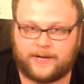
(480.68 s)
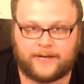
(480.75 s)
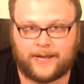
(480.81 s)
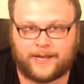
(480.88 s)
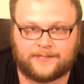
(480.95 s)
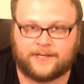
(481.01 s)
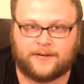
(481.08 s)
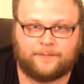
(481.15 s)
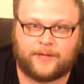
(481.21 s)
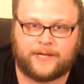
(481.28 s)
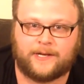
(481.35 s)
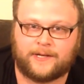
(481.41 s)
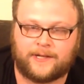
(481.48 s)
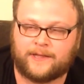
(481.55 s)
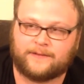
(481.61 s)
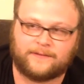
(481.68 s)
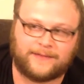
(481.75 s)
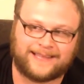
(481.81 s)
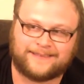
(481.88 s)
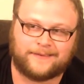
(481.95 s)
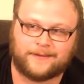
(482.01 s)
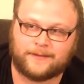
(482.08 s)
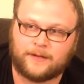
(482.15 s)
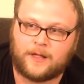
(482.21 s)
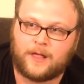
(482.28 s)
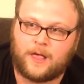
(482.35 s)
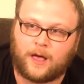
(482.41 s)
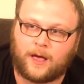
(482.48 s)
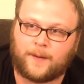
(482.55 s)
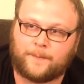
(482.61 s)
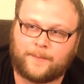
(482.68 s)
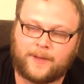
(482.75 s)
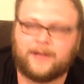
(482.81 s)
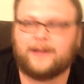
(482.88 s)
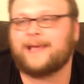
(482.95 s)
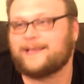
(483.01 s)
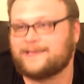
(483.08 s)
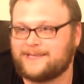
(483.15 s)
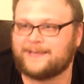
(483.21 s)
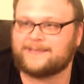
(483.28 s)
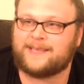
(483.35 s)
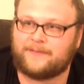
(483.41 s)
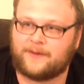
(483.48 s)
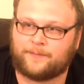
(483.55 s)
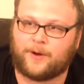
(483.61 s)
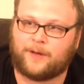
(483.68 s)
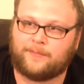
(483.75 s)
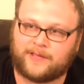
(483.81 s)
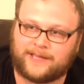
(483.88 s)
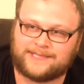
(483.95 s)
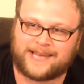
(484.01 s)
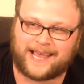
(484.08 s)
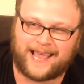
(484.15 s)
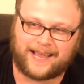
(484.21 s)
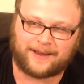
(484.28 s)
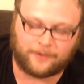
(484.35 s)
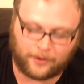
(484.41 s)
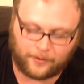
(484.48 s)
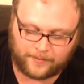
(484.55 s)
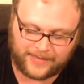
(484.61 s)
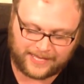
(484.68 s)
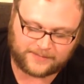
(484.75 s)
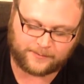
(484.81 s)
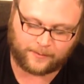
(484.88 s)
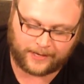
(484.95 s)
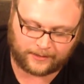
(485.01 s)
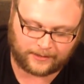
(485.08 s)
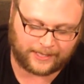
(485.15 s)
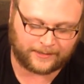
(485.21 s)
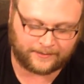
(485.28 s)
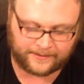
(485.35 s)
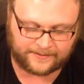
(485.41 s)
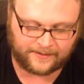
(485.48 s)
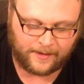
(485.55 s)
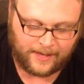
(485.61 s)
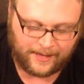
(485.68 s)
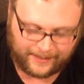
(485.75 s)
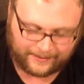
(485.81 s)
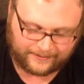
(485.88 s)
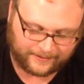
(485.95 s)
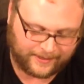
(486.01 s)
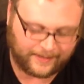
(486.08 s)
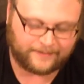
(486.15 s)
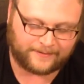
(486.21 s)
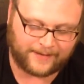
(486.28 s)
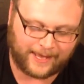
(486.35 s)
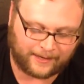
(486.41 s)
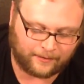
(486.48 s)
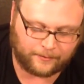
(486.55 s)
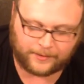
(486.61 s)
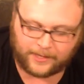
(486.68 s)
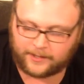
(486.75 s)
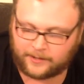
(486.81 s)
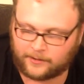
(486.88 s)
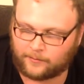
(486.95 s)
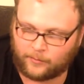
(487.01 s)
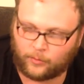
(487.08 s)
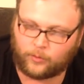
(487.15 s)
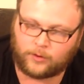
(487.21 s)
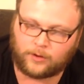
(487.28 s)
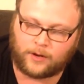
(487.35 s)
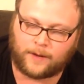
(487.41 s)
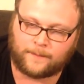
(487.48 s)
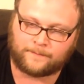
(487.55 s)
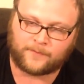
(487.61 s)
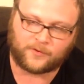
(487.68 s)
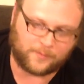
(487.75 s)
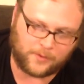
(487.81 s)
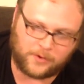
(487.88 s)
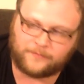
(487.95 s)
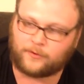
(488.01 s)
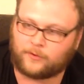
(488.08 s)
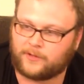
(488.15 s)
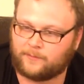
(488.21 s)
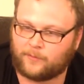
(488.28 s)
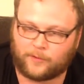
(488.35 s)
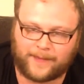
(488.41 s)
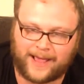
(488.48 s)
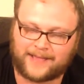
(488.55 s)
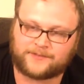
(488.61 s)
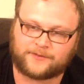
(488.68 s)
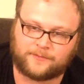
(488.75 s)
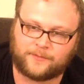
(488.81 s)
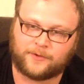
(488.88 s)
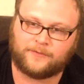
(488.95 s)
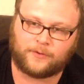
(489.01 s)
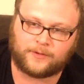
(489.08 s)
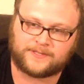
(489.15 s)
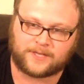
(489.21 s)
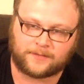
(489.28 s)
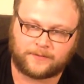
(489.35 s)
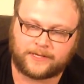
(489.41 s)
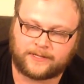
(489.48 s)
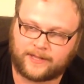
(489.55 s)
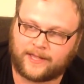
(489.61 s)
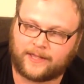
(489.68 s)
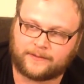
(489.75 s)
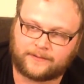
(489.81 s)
3 decks that I played it against, that's it. But I can see us having a problem against aggro, but that's why a lot of this is against aggro. We got, more removal and more mass removal and stuff like